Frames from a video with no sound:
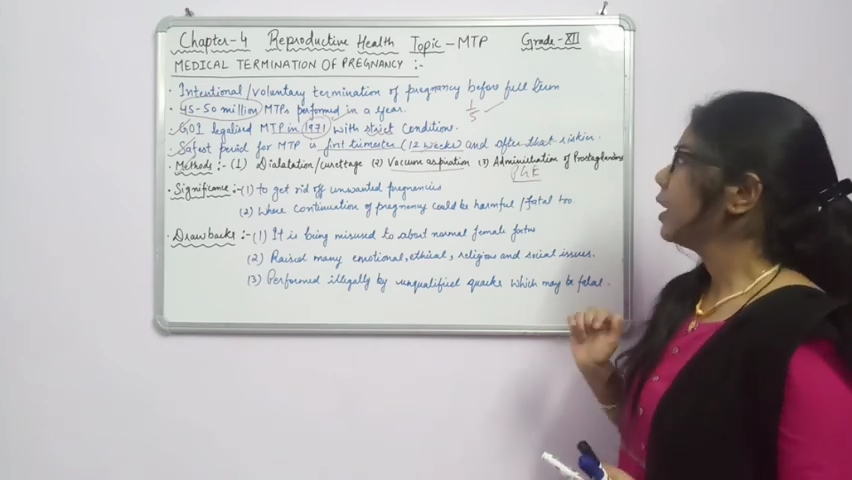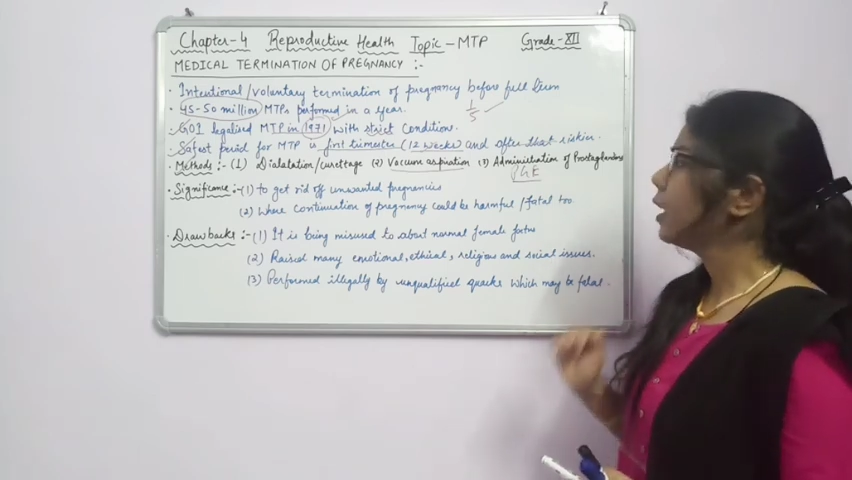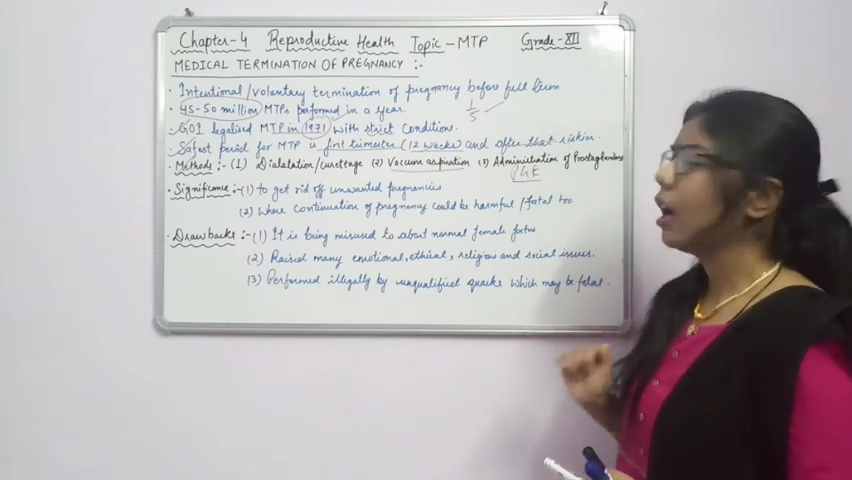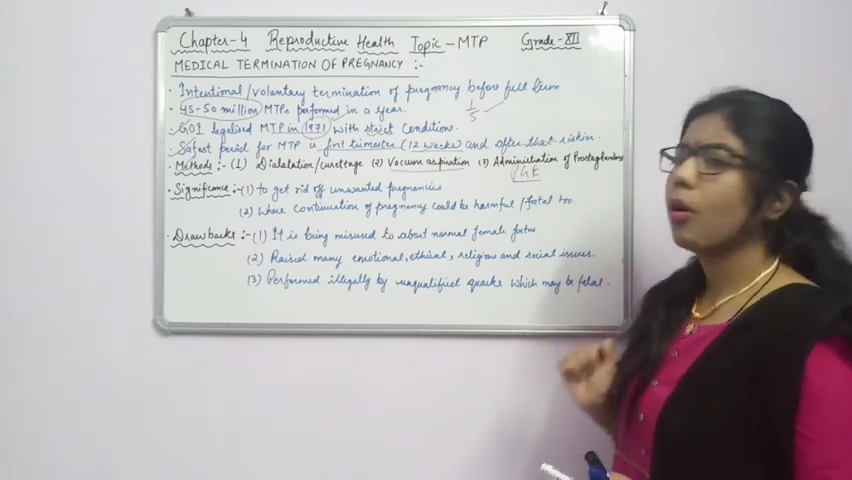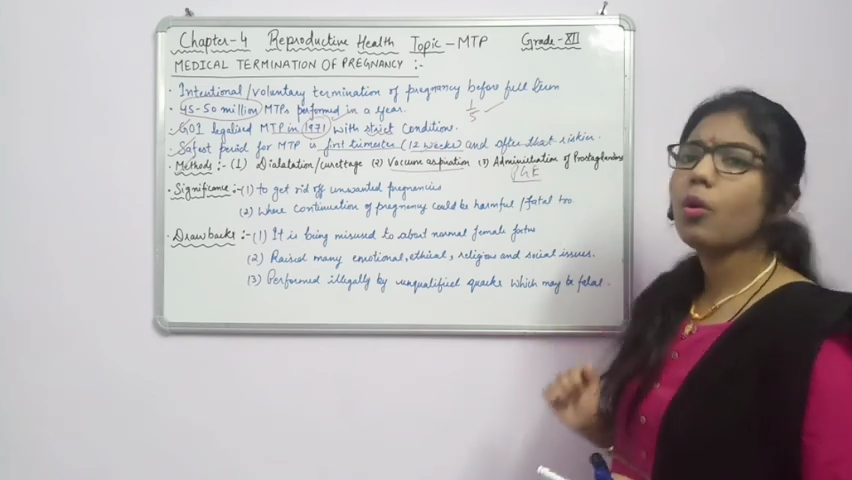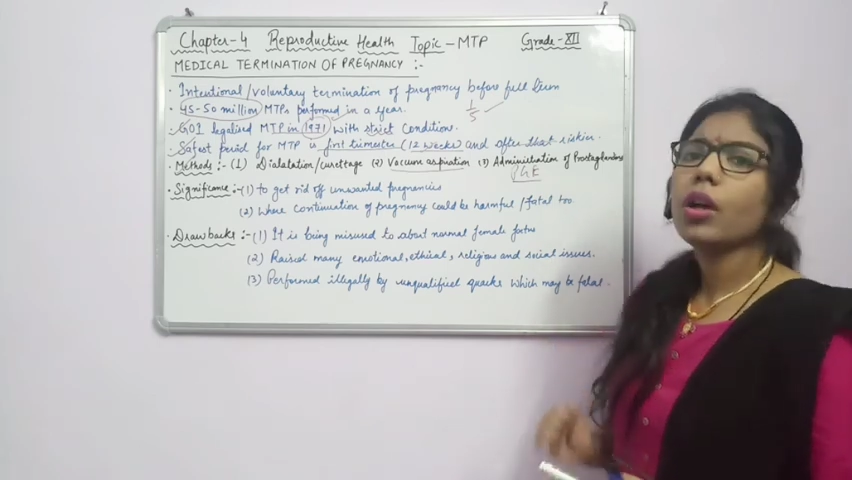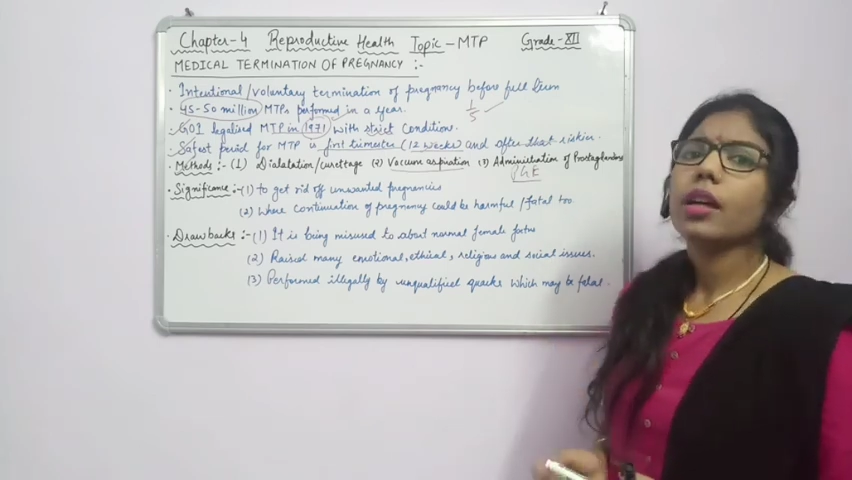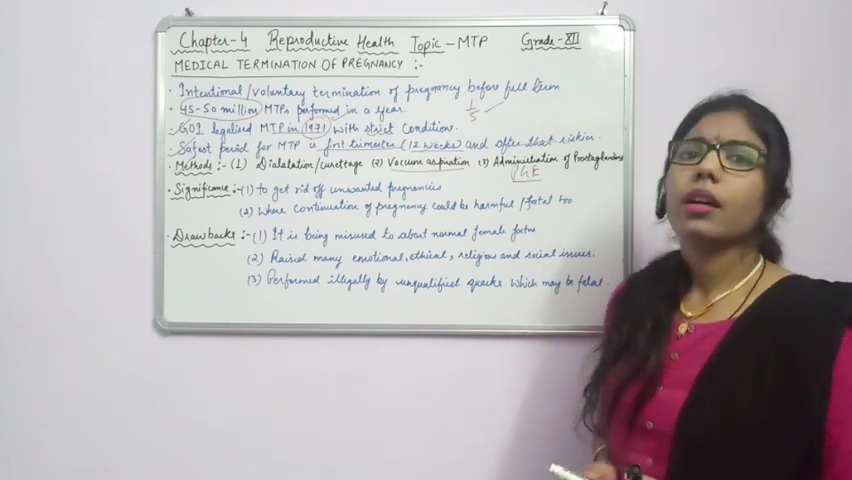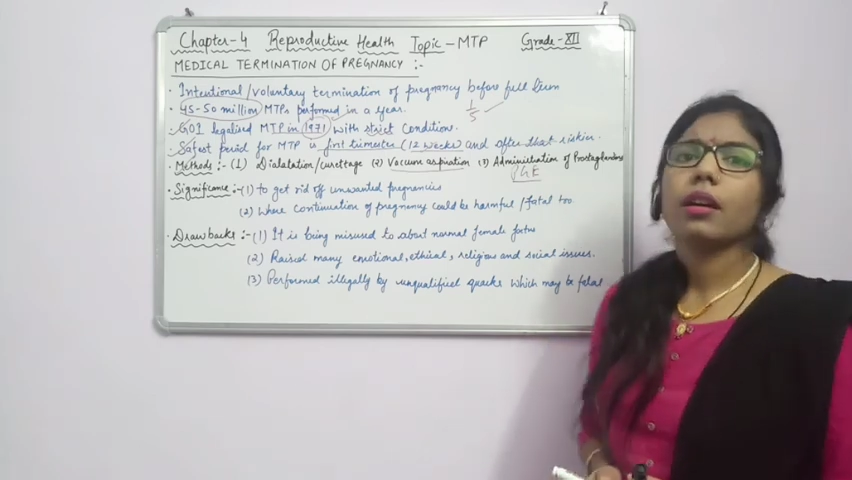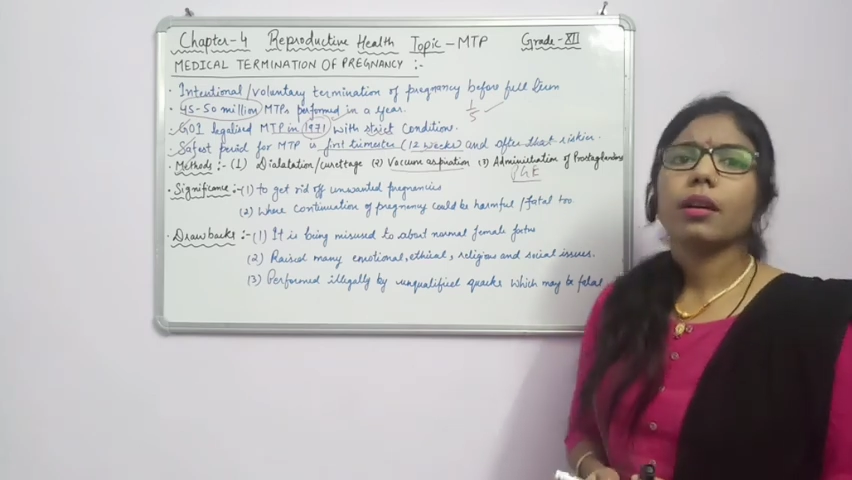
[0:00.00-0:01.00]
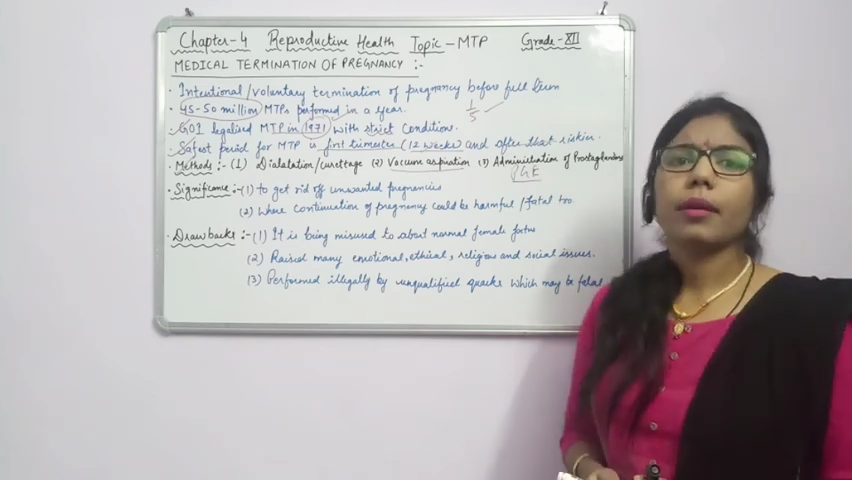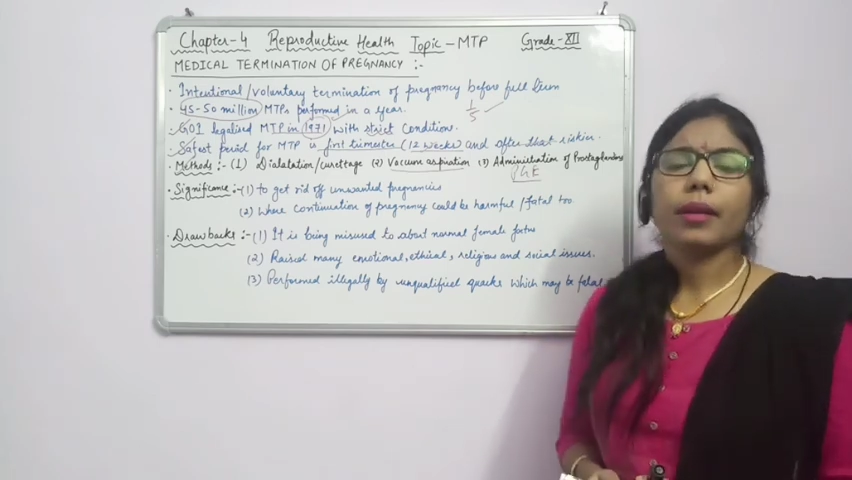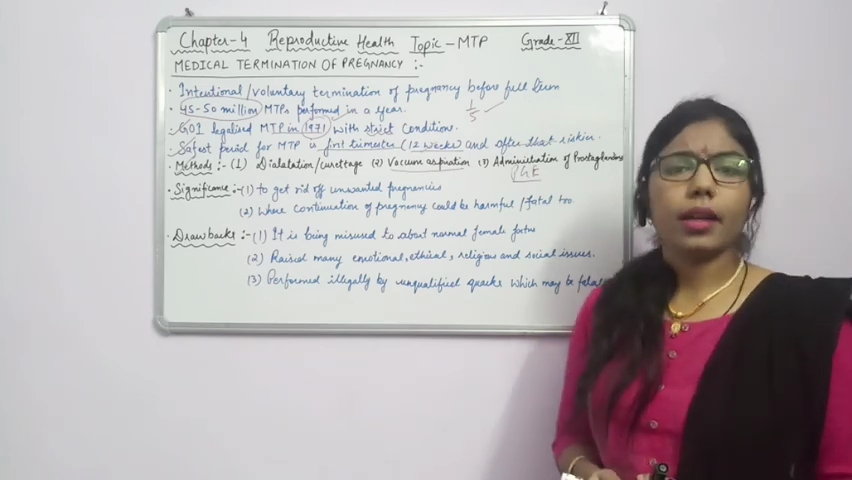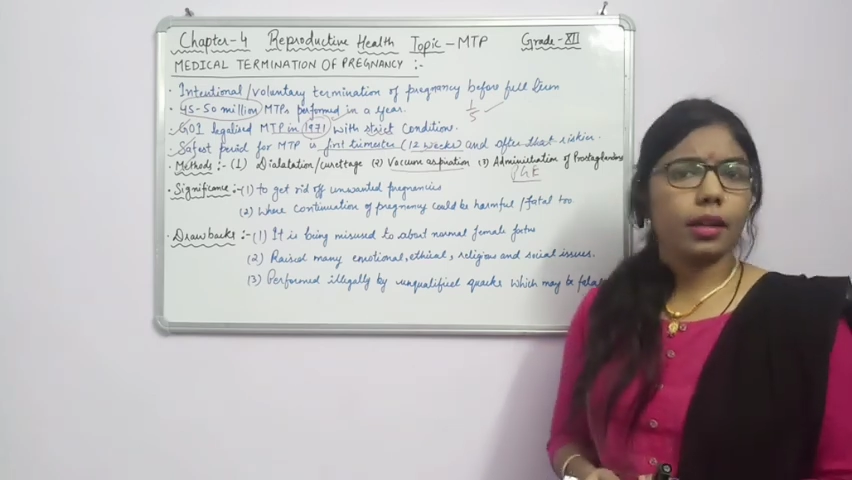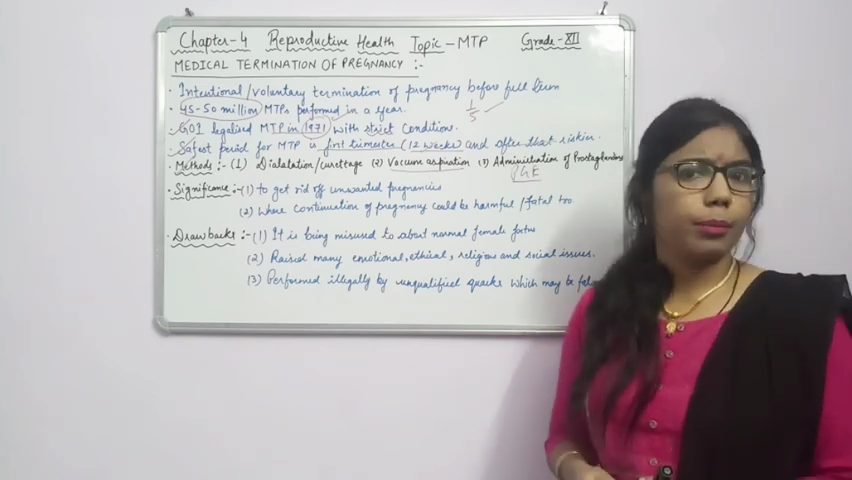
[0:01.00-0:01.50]
Now
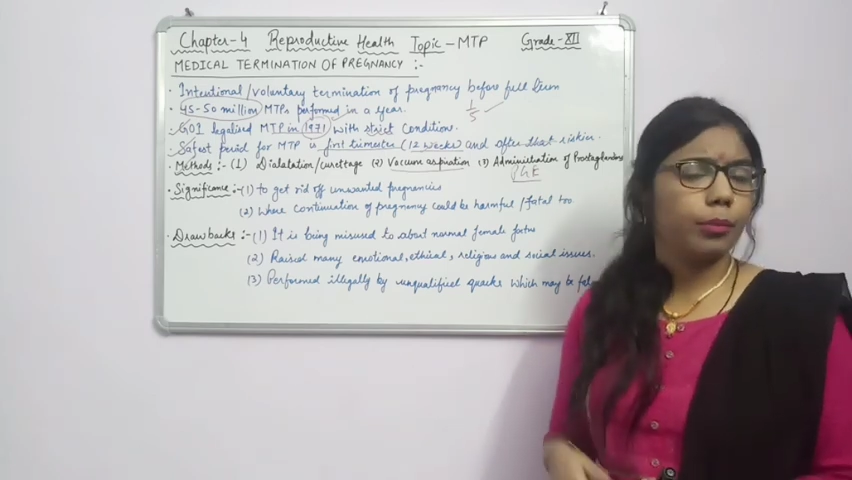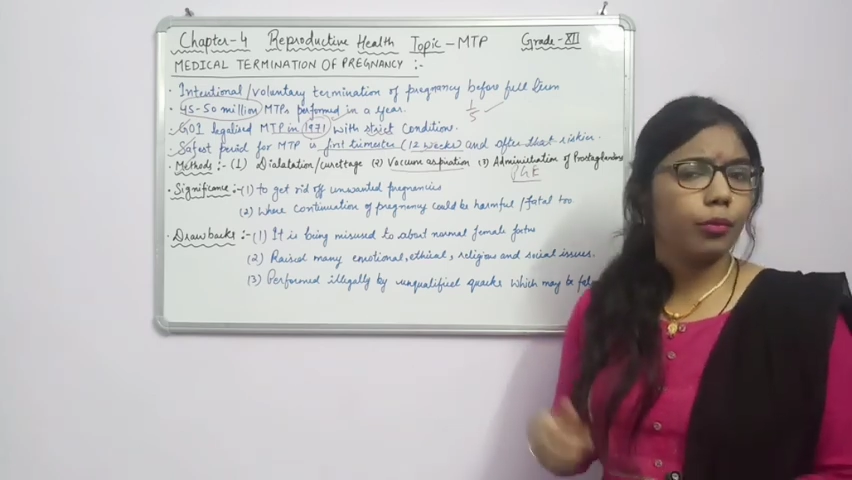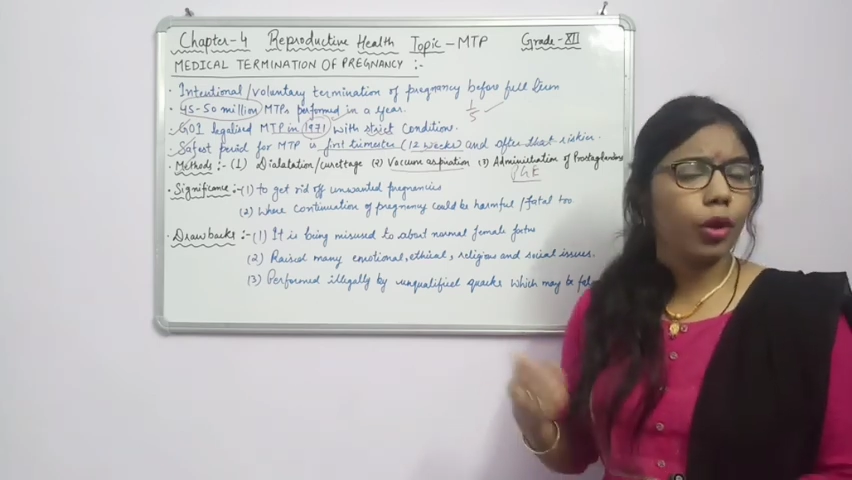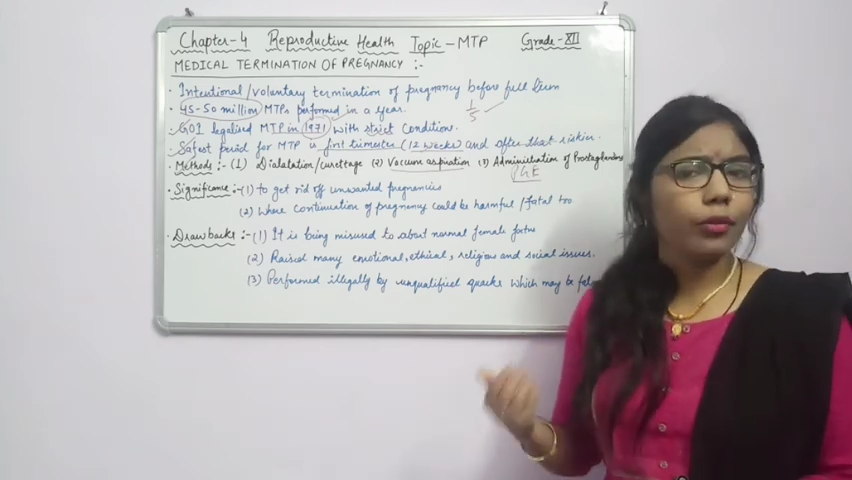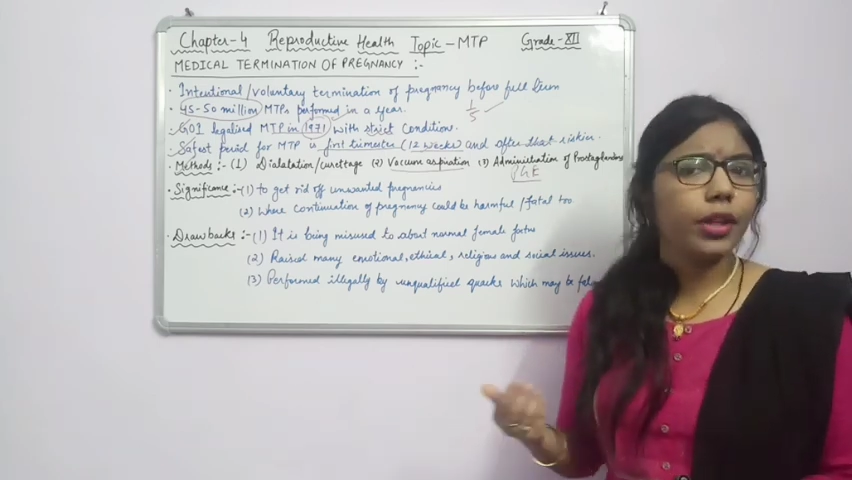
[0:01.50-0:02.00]
what